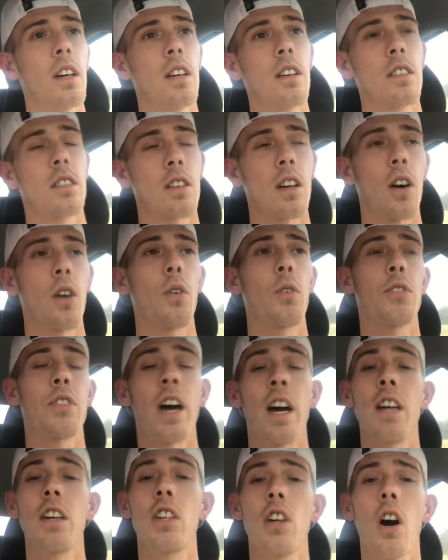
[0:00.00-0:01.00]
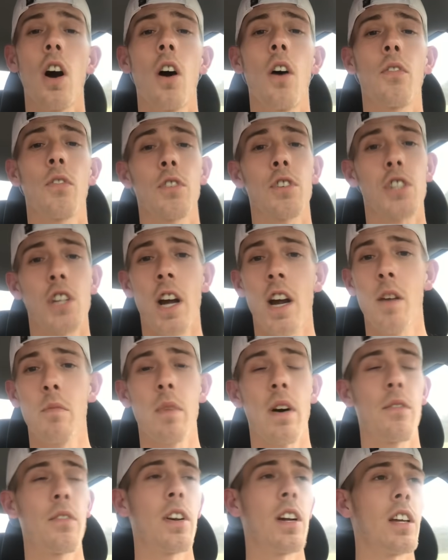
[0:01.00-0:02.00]
So thank y'all for sharing
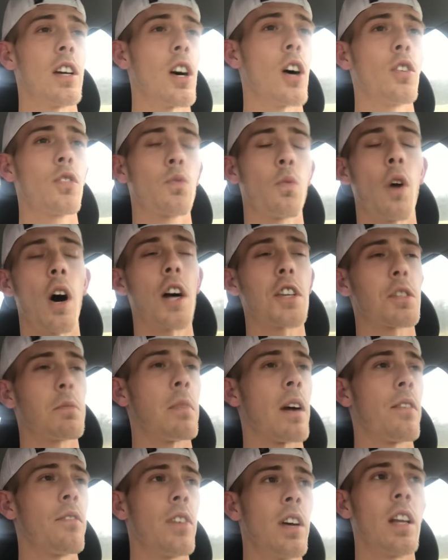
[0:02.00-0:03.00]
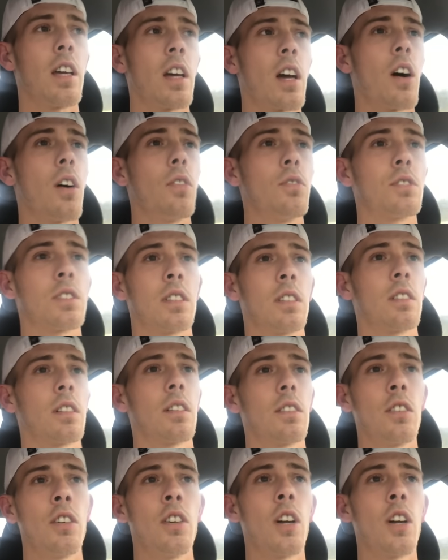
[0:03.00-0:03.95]
my videos, watching my videos, and